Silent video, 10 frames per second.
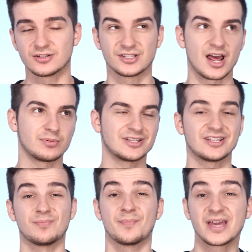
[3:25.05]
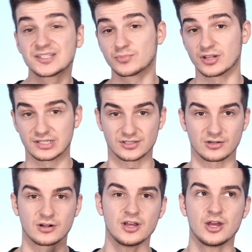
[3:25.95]
It's an Apple A10 based
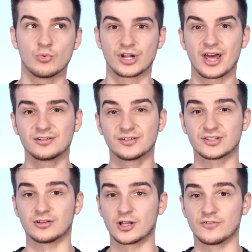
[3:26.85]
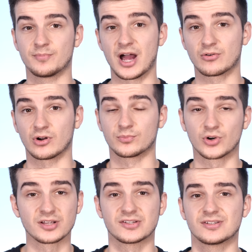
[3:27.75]
processor, which handles a lot of background
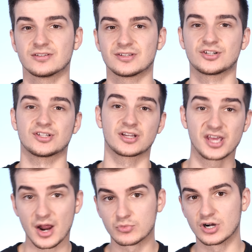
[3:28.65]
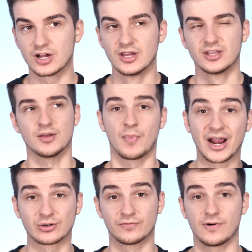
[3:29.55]
processes such as the camera, the
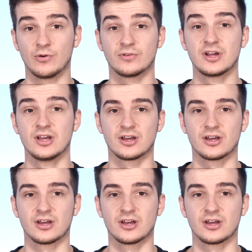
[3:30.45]
microphone,